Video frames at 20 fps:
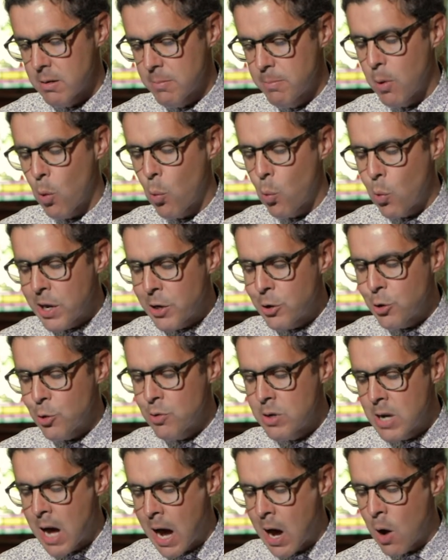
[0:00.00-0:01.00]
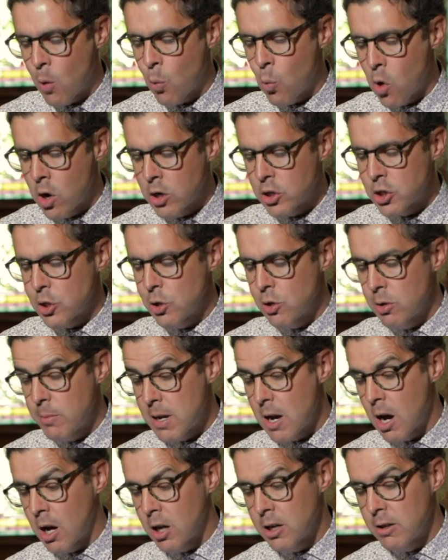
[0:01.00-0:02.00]
"But we do not want you to
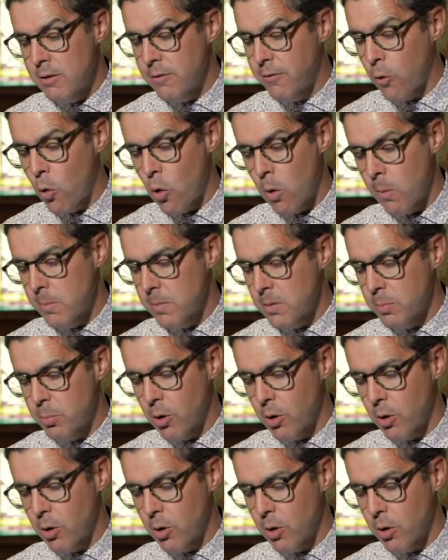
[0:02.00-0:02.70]
be uninformed,